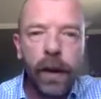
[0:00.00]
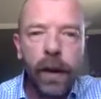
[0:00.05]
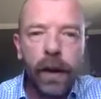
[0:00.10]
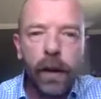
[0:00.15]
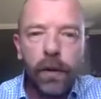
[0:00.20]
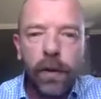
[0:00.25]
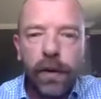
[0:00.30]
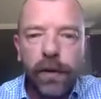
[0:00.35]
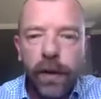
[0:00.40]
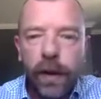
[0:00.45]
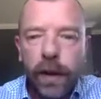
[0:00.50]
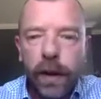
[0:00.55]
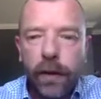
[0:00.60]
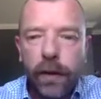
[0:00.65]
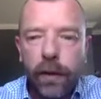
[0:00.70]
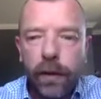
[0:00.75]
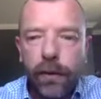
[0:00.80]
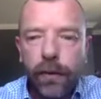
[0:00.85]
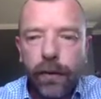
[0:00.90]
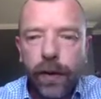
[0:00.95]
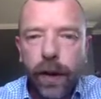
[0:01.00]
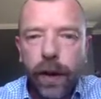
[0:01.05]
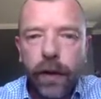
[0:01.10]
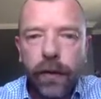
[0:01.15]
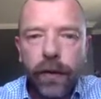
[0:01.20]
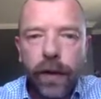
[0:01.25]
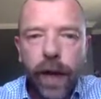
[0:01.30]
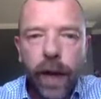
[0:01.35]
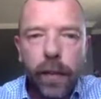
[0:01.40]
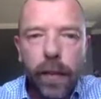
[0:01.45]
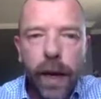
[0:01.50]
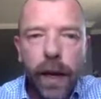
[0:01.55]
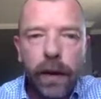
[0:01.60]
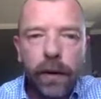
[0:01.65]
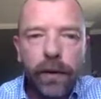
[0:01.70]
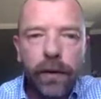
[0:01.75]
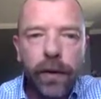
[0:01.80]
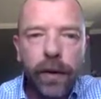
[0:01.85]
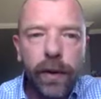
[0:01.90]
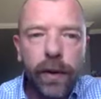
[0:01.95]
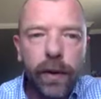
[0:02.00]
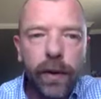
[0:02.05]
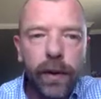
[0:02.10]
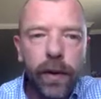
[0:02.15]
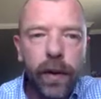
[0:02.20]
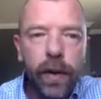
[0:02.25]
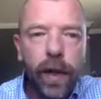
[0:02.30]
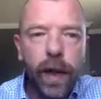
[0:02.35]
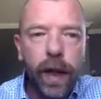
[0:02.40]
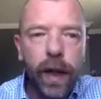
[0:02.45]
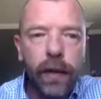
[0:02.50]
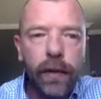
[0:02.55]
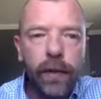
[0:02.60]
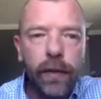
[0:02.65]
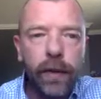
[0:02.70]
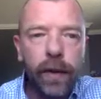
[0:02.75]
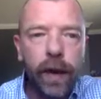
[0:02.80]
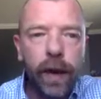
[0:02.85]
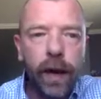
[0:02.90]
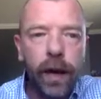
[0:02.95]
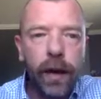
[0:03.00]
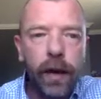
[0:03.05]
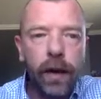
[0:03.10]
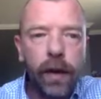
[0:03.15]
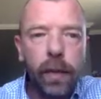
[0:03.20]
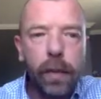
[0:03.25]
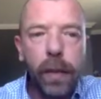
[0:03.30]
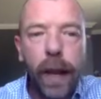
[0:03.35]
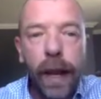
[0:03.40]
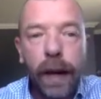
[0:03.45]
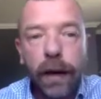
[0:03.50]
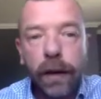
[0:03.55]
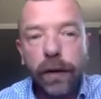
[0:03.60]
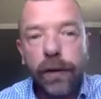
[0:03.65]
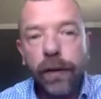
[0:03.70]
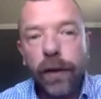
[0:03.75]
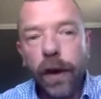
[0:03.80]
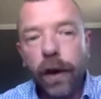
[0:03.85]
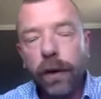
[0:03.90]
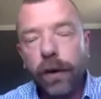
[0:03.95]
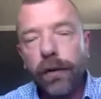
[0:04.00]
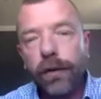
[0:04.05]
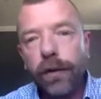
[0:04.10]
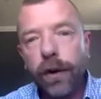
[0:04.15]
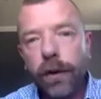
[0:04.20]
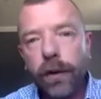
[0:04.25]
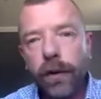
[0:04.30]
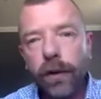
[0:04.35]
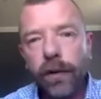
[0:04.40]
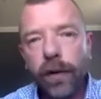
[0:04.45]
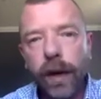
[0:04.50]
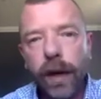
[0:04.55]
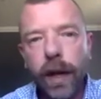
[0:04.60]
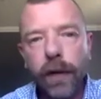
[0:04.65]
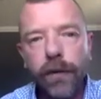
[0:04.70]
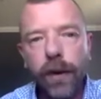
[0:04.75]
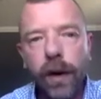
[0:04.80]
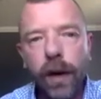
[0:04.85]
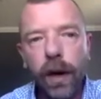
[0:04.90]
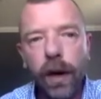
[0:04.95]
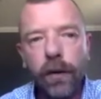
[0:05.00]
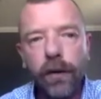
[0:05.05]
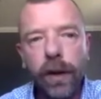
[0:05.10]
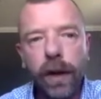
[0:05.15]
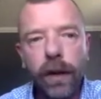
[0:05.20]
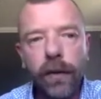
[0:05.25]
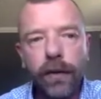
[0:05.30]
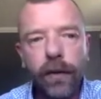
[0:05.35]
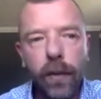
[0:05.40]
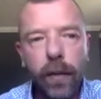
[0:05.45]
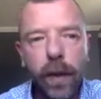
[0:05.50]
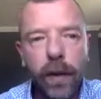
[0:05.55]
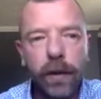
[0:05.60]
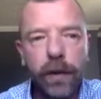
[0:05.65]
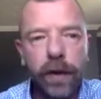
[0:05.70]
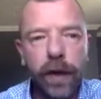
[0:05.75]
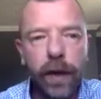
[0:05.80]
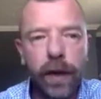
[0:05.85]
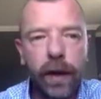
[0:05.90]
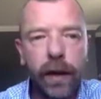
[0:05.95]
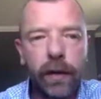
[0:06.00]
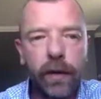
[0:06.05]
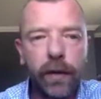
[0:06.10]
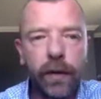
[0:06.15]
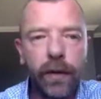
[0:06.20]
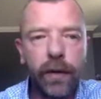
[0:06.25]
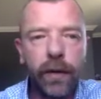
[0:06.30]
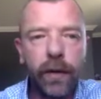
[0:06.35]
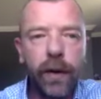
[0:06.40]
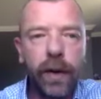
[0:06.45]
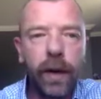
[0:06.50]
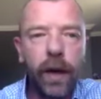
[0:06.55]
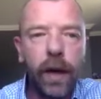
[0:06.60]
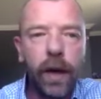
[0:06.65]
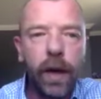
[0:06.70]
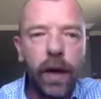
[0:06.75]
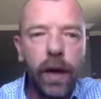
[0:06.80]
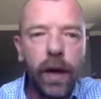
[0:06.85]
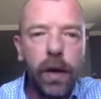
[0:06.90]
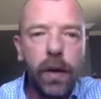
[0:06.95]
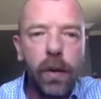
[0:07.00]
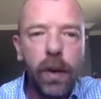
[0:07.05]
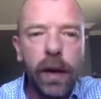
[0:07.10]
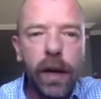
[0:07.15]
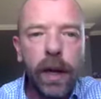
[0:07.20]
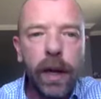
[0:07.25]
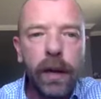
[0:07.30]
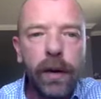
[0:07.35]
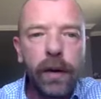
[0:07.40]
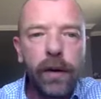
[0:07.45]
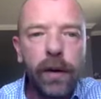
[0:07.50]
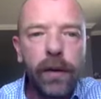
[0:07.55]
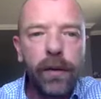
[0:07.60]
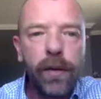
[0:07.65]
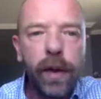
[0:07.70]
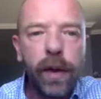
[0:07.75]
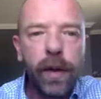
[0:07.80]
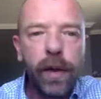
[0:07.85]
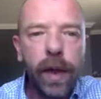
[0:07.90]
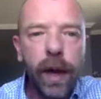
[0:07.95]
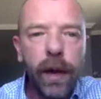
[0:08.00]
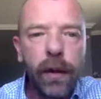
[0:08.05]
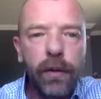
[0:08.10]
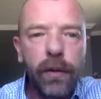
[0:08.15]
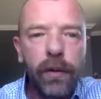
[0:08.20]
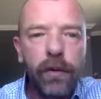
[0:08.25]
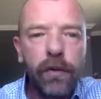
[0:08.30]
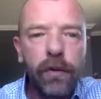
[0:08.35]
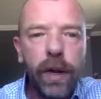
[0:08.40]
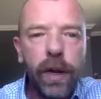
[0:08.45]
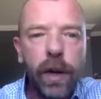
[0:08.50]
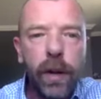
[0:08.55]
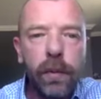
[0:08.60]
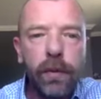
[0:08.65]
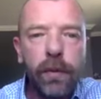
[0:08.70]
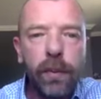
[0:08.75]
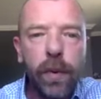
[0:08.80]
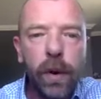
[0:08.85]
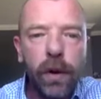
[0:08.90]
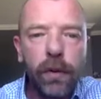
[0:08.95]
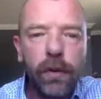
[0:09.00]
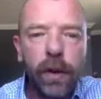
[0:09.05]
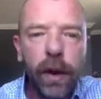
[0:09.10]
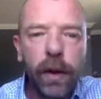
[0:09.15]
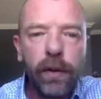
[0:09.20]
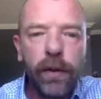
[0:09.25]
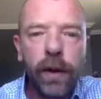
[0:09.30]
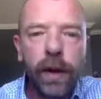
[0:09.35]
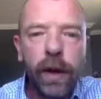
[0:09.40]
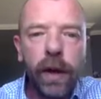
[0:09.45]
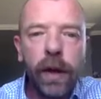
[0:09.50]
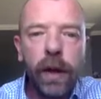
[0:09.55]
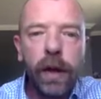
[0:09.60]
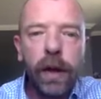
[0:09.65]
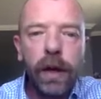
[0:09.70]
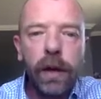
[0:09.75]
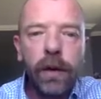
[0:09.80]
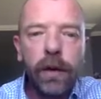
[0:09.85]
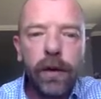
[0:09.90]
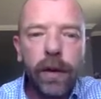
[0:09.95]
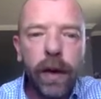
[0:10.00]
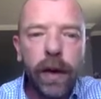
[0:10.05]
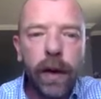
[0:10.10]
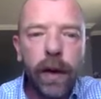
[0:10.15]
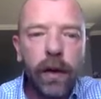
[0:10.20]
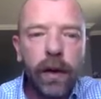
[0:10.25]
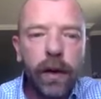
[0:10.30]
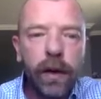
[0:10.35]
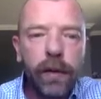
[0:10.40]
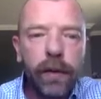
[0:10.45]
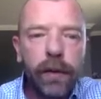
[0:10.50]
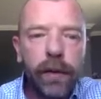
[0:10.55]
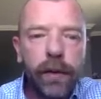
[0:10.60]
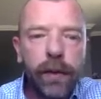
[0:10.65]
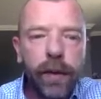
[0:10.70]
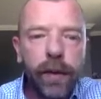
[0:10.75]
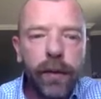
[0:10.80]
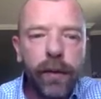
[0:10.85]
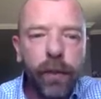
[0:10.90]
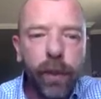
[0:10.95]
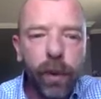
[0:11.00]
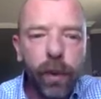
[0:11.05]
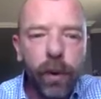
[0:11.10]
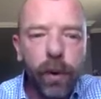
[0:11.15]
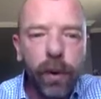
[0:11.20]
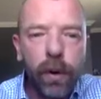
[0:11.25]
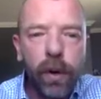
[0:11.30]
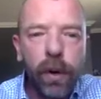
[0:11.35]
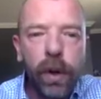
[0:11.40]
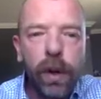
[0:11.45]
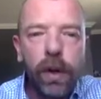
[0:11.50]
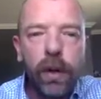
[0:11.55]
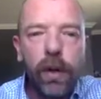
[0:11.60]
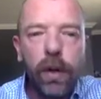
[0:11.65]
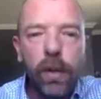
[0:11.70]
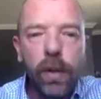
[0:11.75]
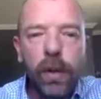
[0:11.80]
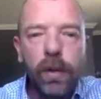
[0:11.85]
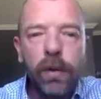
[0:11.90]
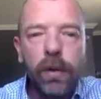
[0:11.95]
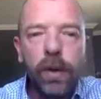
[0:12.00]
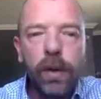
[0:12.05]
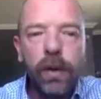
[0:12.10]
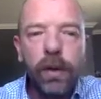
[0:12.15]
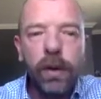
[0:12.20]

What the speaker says: Recently, 2 studies came out that compared our structural variation calls against some other technologies. One here of the 1,000 Genomes project looked at 154 human